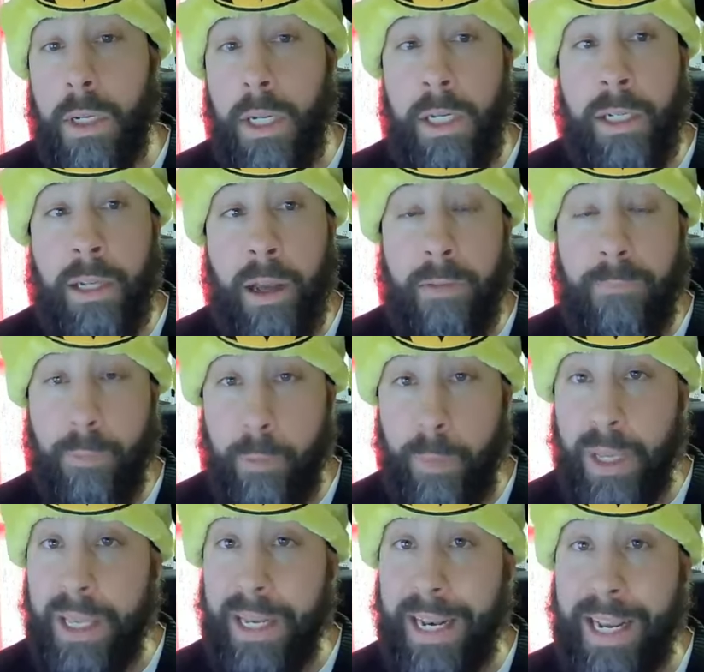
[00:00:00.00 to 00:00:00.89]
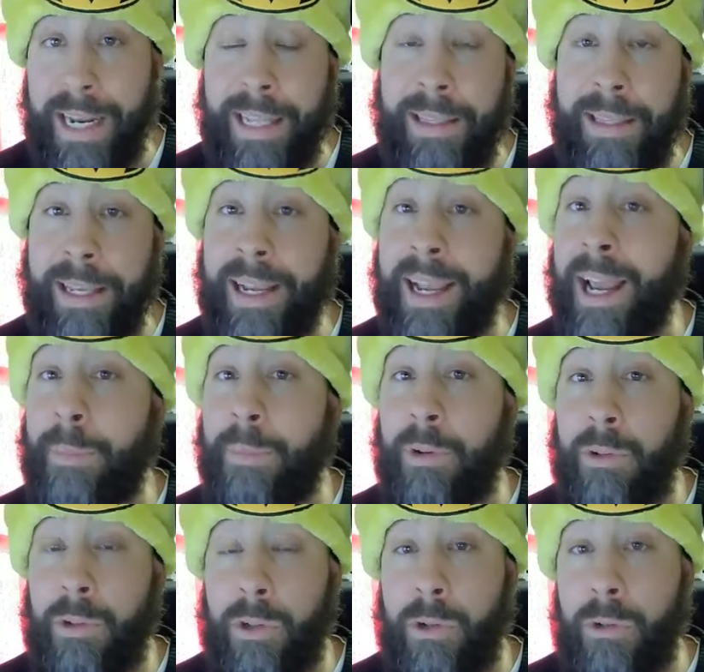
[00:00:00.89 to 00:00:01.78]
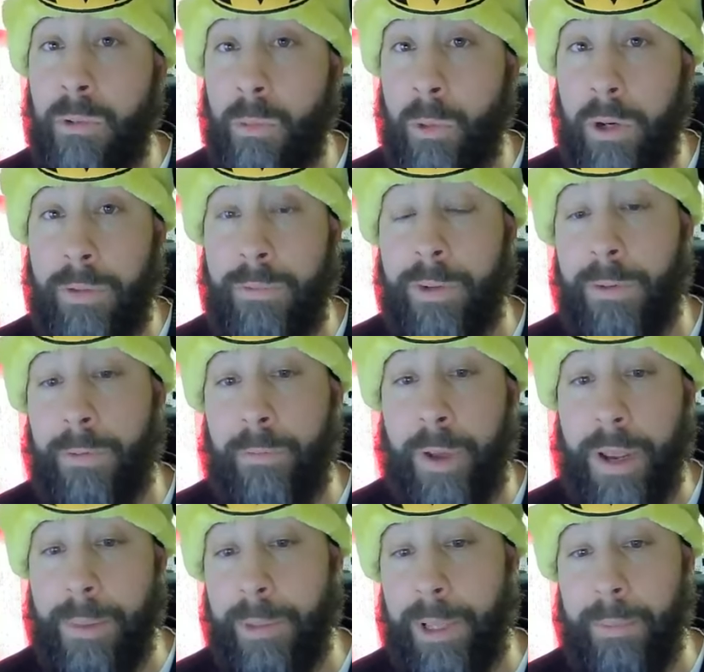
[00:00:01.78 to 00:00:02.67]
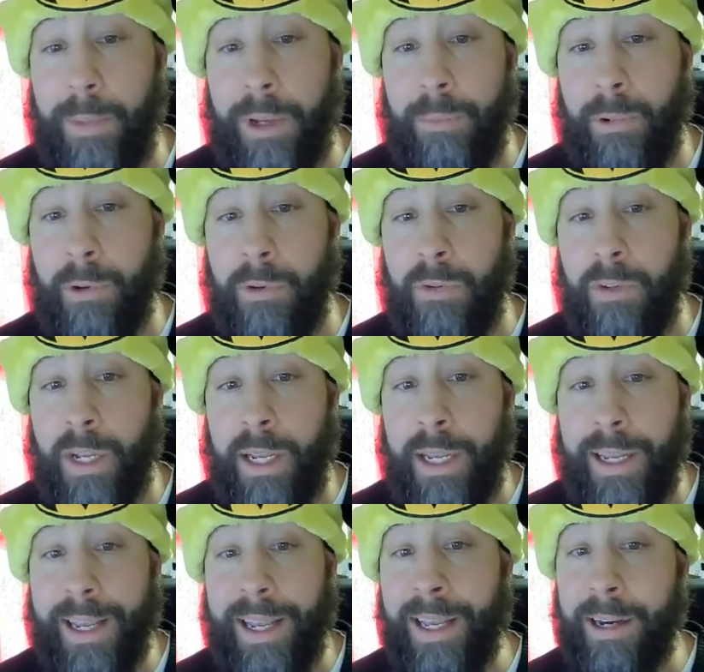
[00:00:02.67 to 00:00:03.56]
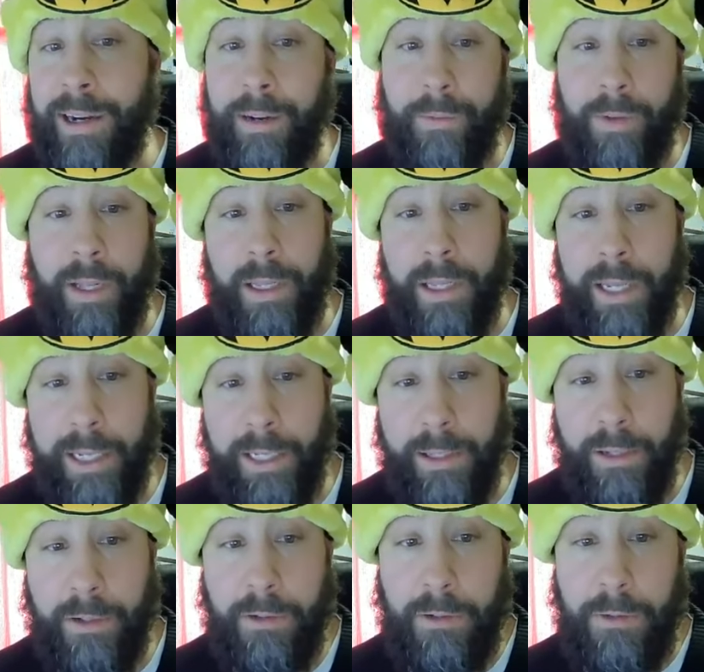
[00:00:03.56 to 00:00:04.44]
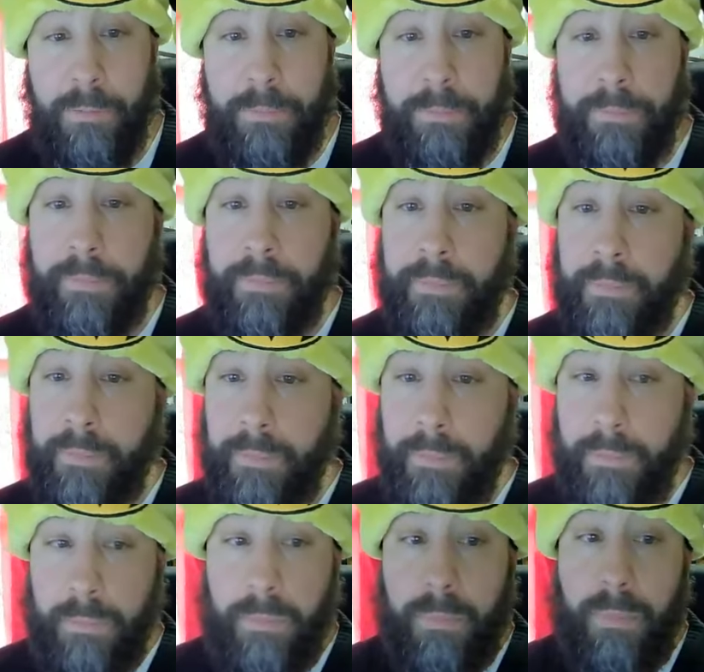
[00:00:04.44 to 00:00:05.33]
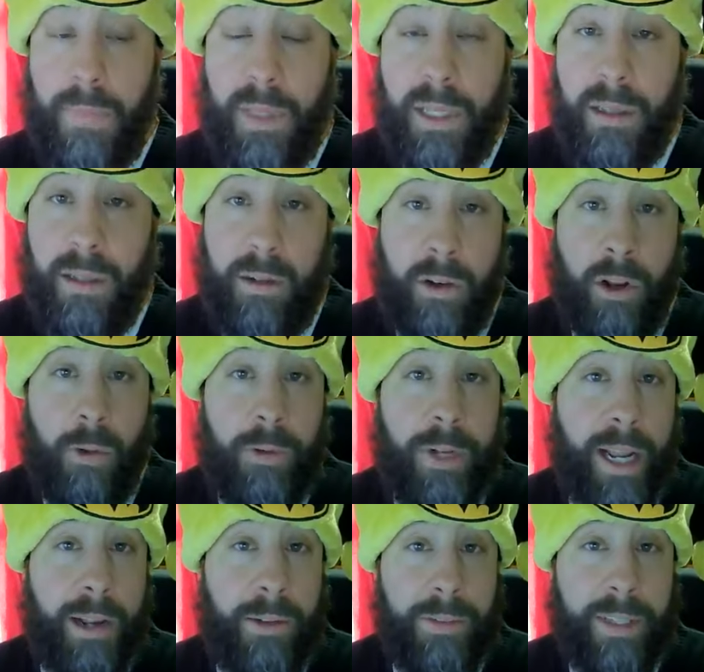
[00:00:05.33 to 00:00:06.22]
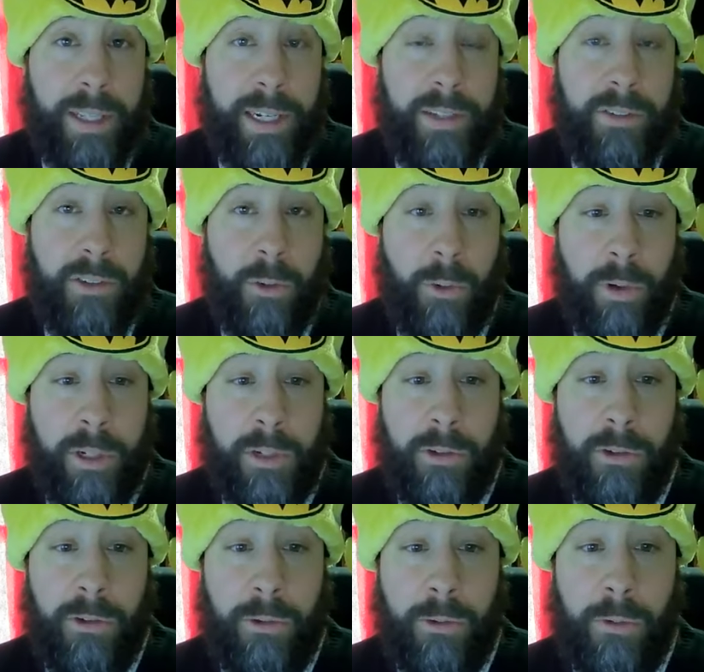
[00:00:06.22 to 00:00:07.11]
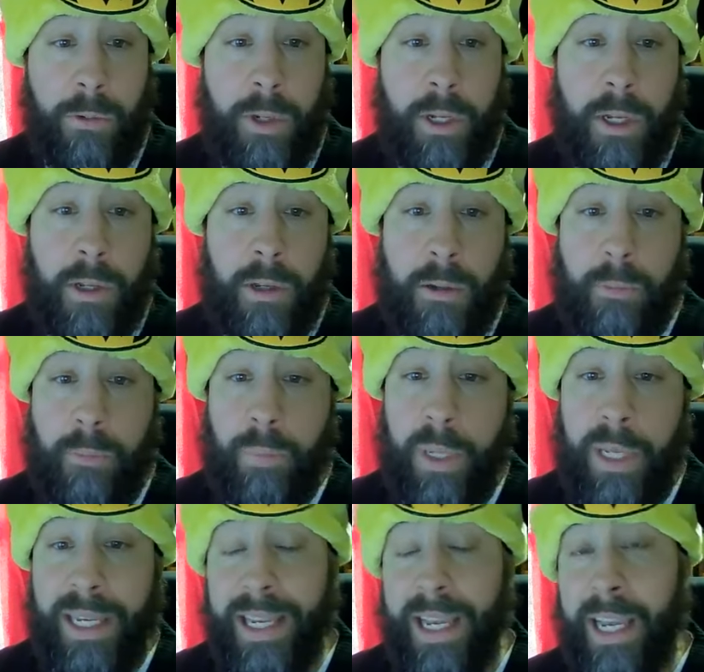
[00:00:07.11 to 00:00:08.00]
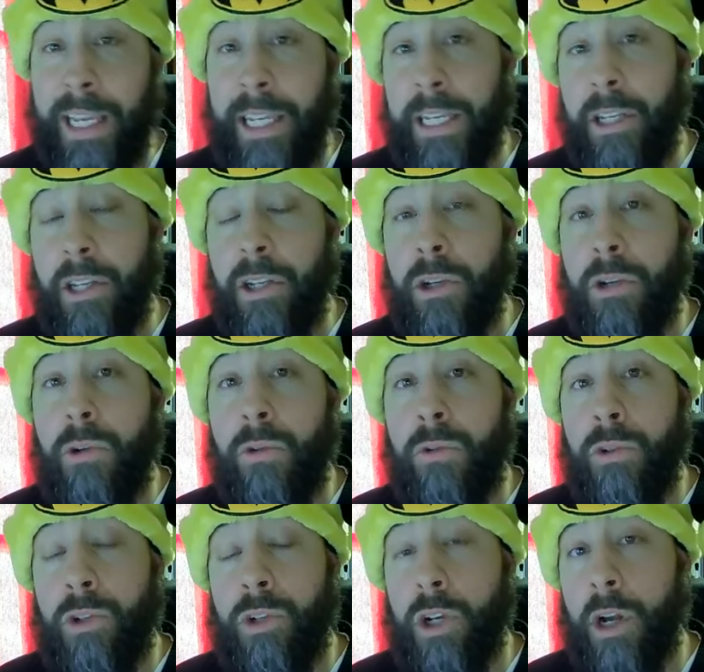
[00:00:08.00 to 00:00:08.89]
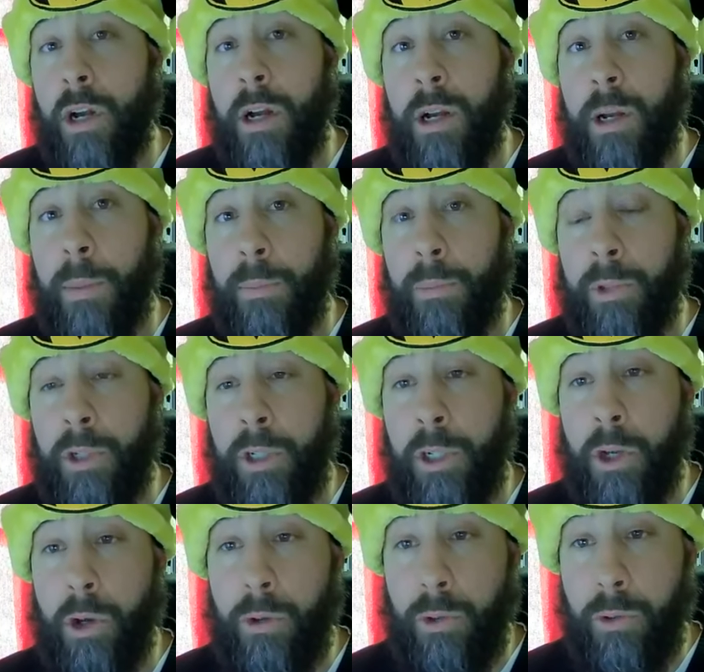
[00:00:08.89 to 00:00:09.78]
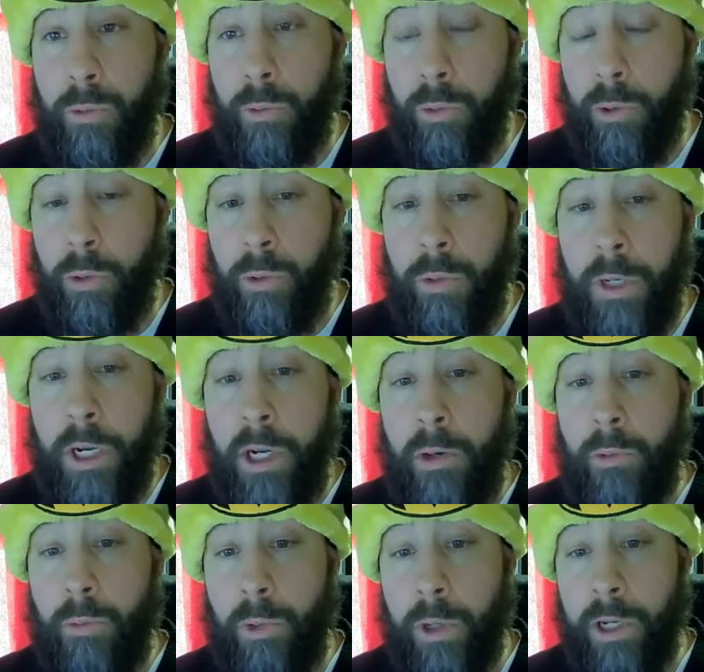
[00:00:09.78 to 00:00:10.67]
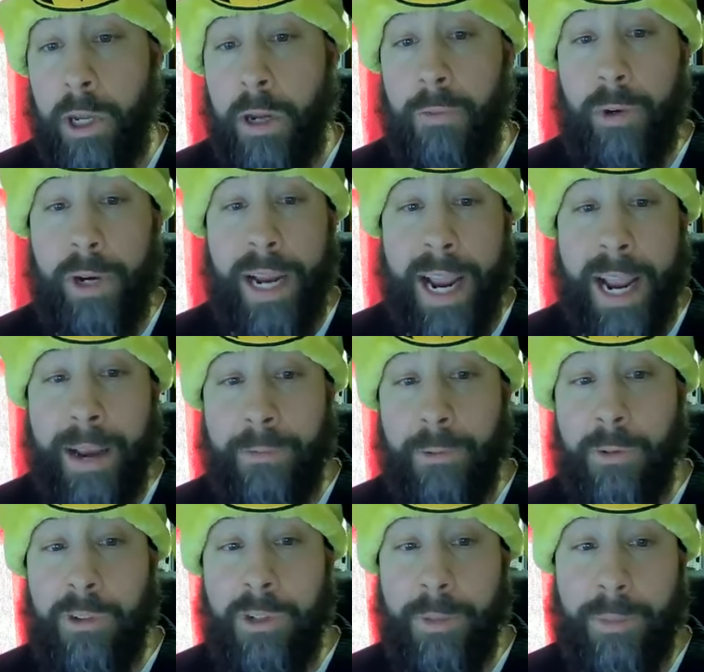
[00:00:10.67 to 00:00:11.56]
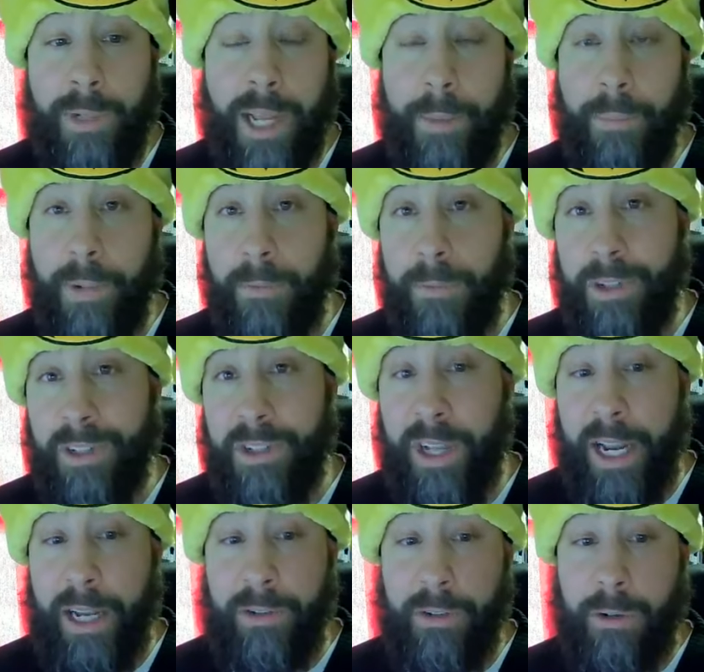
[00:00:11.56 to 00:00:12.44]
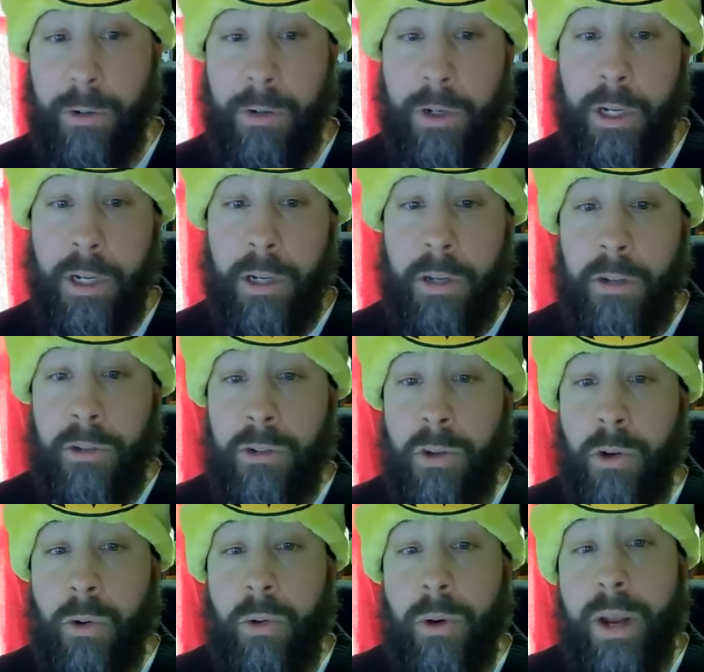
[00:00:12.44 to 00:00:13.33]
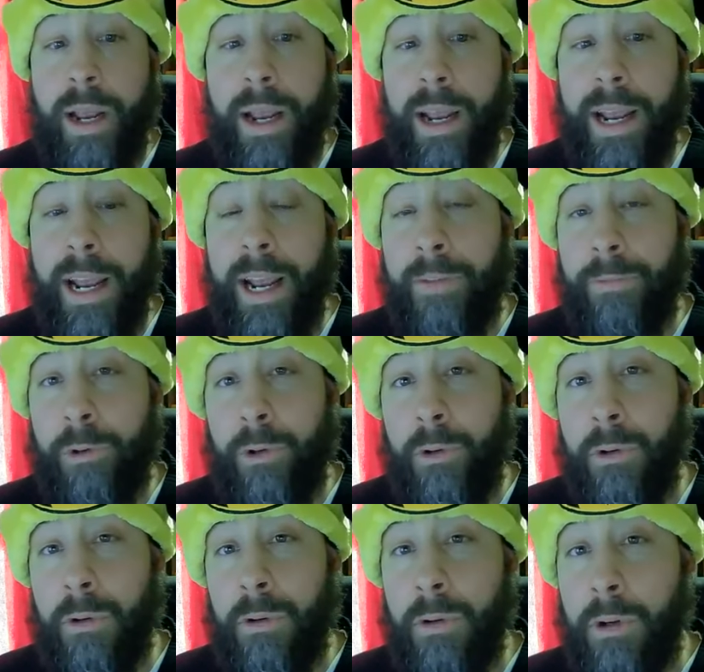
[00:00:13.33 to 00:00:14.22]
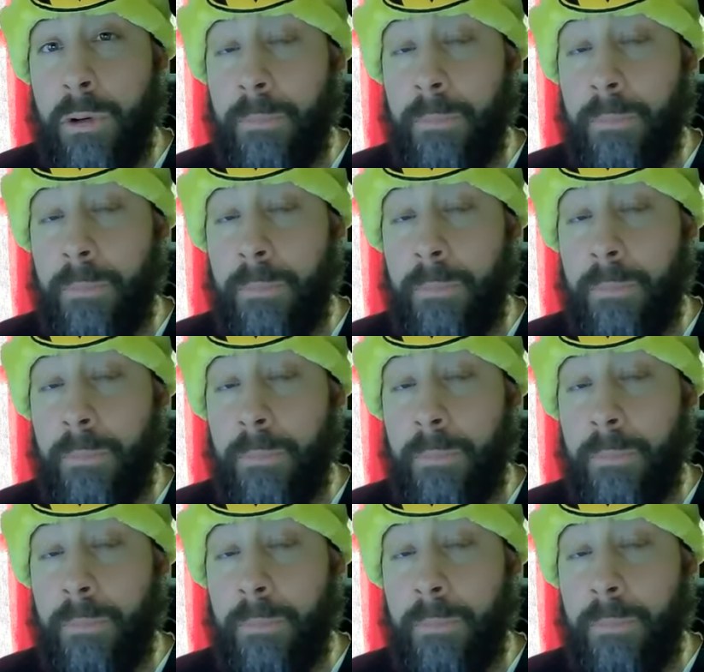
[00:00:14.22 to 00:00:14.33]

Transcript: God forbid anything happened to one of your family members in an event like this. No doubt that it's going to be a huge job to go through recovery after some type of disaster. So, after,